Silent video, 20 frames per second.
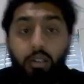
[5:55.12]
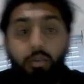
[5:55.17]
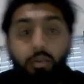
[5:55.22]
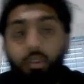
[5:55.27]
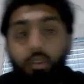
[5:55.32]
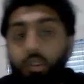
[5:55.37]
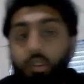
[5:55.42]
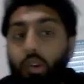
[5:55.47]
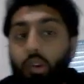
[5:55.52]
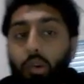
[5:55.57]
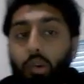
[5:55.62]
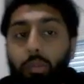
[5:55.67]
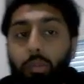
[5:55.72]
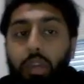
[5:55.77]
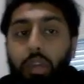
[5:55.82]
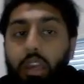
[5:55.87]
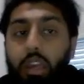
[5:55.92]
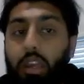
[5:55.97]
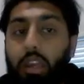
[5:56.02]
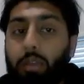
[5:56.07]
which are called
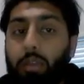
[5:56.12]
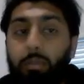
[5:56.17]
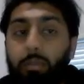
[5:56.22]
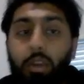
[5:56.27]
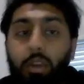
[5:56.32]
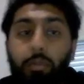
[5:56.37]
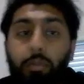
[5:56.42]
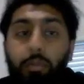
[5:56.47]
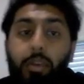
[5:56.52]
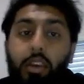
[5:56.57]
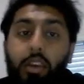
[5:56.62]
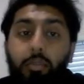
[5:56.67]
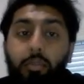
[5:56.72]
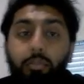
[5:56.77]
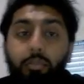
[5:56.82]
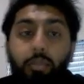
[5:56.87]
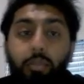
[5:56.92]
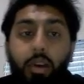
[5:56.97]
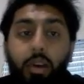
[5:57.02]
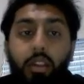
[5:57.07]
PBP,
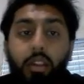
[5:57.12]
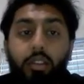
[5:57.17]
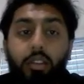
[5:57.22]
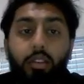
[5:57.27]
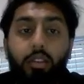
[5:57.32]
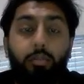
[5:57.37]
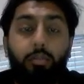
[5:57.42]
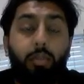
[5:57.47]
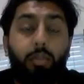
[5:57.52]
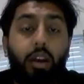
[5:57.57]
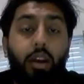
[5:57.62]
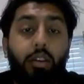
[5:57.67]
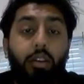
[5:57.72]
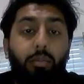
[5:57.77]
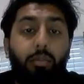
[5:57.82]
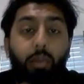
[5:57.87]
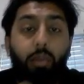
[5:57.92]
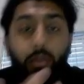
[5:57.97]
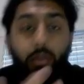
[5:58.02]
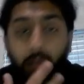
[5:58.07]
penicillin
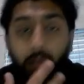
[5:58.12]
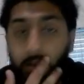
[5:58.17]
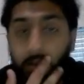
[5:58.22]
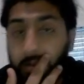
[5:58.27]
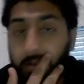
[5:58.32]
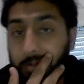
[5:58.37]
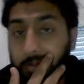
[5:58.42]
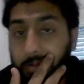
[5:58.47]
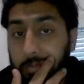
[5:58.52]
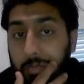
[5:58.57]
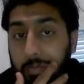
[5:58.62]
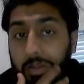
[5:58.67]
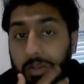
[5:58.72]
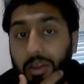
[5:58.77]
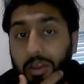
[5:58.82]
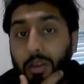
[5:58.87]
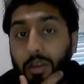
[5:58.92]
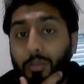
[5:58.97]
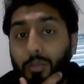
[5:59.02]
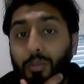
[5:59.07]
binding proteins,
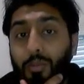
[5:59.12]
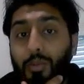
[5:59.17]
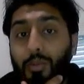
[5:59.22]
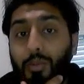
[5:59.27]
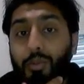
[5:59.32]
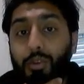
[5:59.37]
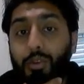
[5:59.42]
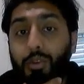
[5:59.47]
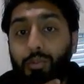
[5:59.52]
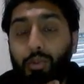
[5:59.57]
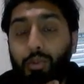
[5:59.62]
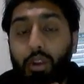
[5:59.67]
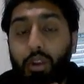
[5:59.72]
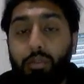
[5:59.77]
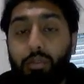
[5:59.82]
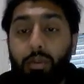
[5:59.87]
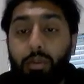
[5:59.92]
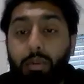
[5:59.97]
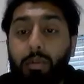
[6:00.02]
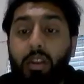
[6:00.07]
of which
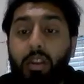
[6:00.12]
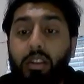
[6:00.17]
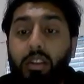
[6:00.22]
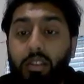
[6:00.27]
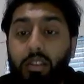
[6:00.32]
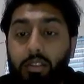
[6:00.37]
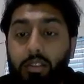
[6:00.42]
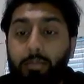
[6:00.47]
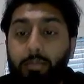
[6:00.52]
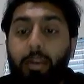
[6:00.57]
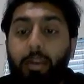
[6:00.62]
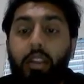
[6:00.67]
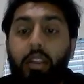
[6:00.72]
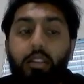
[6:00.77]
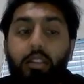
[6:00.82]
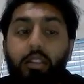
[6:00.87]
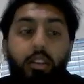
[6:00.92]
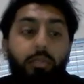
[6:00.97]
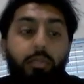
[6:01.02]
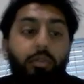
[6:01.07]
transpeptidase is the main
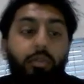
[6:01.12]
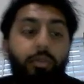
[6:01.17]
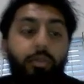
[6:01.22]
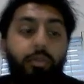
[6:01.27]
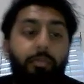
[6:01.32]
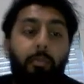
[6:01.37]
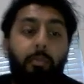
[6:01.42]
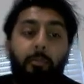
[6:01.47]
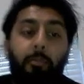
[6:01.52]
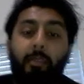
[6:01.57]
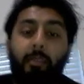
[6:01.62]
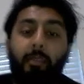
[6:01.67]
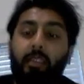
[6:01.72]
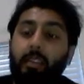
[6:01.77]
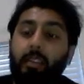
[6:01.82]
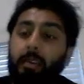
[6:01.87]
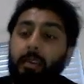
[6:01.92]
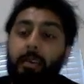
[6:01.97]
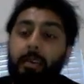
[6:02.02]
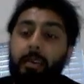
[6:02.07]
example.
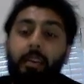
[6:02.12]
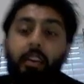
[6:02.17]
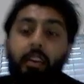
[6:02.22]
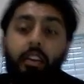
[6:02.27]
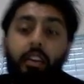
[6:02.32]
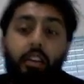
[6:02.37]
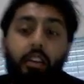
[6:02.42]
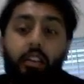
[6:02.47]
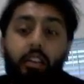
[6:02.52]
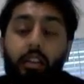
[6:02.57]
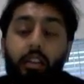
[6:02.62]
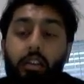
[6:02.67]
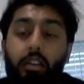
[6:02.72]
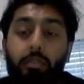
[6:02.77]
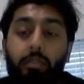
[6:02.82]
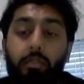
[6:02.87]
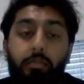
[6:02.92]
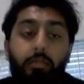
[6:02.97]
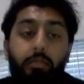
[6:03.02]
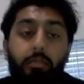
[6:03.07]
And
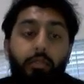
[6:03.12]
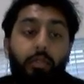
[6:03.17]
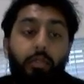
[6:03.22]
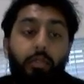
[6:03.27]
that's